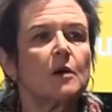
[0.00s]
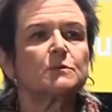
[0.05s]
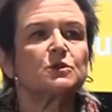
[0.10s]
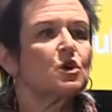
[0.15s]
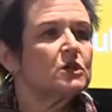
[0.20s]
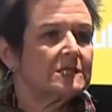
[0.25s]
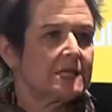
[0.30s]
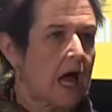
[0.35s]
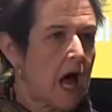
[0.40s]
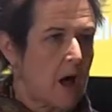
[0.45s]
comes
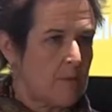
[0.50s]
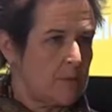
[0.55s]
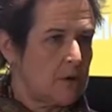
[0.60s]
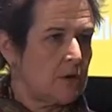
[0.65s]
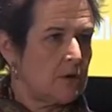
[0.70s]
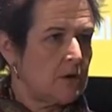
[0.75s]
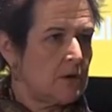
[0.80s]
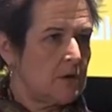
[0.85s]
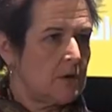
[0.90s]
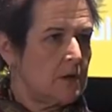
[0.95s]
on top
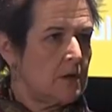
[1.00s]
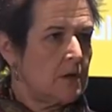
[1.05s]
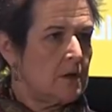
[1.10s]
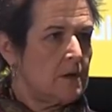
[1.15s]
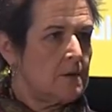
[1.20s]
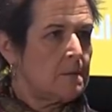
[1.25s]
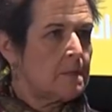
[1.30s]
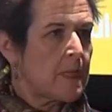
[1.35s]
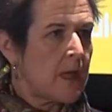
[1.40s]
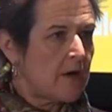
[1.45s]

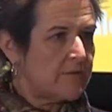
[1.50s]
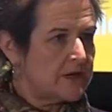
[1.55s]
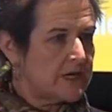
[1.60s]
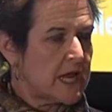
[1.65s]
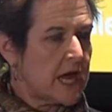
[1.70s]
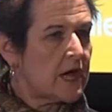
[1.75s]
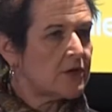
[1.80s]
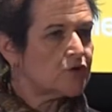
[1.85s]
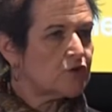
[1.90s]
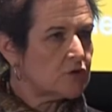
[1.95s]
of a
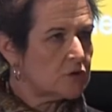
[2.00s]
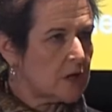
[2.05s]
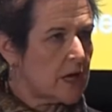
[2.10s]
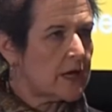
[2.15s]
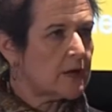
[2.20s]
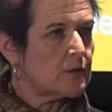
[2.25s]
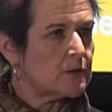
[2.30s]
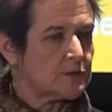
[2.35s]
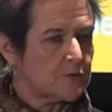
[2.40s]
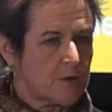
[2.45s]
natural
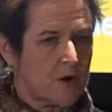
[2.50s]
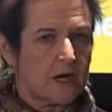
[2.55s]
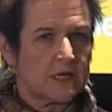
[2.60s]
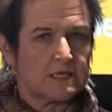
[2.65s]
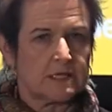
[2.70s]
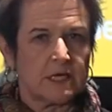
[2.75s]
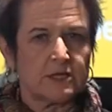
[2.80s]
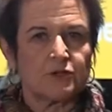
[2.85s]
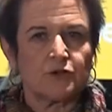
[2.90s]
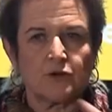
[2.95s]
language
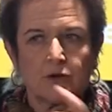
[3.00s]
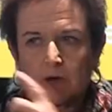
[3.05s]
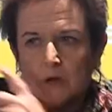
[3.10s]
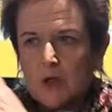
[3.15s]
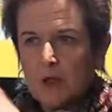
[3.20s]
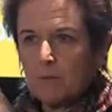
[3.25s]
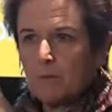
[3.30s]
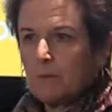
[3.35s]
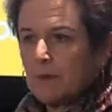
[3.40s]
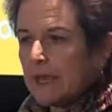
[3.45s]
processor
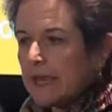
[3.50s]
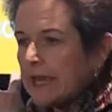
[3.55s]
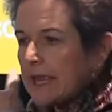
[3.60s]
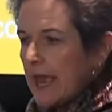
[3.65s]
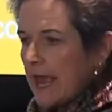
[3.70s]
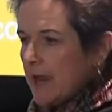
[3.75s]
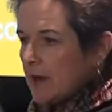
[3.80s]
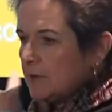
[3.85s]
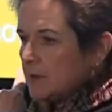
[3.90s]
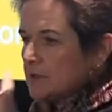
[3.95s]
being
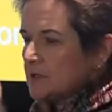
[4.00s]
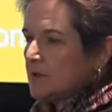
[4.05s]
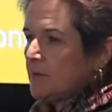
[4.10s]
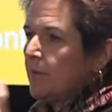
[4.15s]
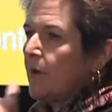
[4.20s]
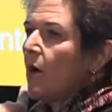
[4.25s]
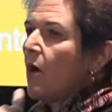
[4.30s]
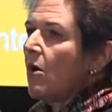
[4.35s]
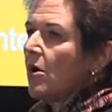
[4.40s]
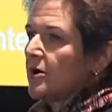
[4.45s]
able to
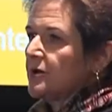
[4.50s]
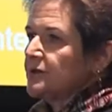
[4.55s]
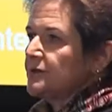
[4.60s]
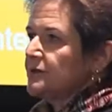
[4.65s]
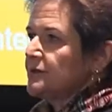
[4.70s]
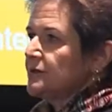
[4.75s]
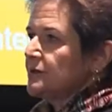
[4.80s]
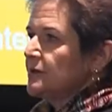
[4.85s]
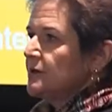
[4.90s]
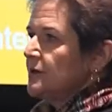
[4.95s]

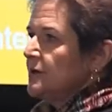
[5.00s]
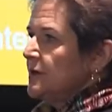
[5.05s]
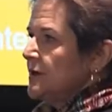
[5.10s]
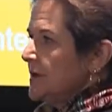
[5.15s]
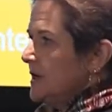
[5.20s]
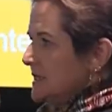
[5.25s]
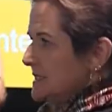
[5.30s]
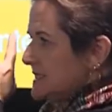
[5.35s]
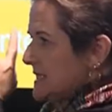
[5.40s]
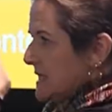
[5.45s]
parse
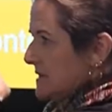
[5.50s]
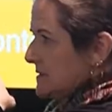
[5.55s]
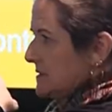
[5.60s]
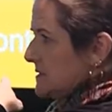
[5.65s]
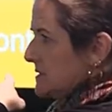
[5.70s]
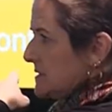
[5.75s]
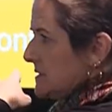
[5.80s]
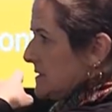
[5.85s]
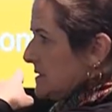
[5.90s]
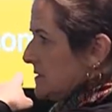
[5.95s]
a
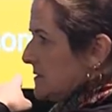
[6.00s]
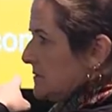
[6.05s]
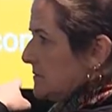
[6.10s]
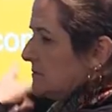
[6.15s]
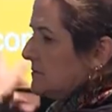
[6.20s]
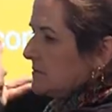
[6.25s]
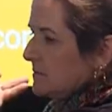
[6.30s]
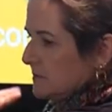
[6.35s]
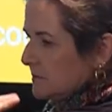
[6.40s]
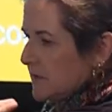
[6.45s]
sentence
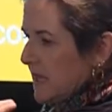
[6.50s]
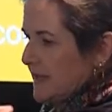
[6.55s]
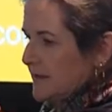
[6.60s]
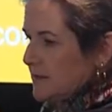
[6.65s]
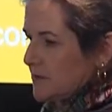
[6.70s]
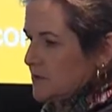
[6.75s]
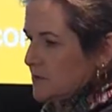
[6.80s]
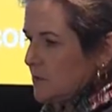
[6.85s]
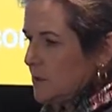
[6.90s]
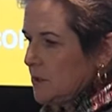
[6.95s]
like
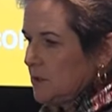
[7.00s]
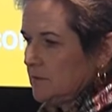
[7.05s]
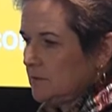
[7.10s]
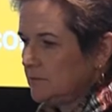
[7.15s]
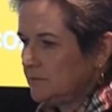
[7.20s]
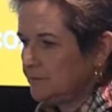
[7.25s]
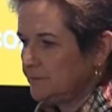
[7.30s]
this one.